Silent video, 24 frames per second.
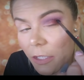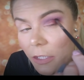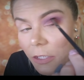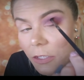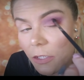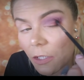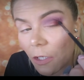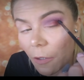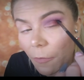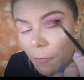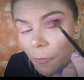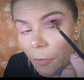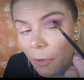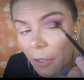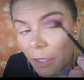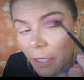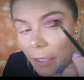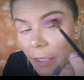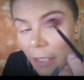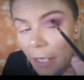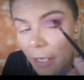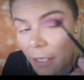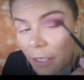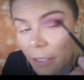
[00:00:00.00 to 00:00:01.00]
to start
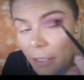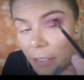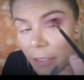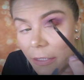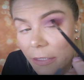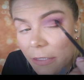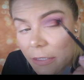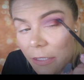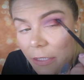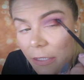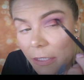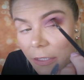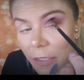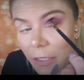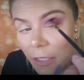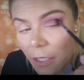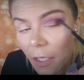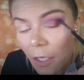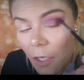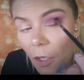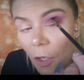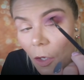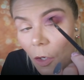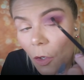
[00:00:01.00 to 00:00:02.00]
bringing that into
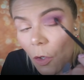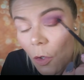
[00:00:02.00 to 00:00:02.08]
the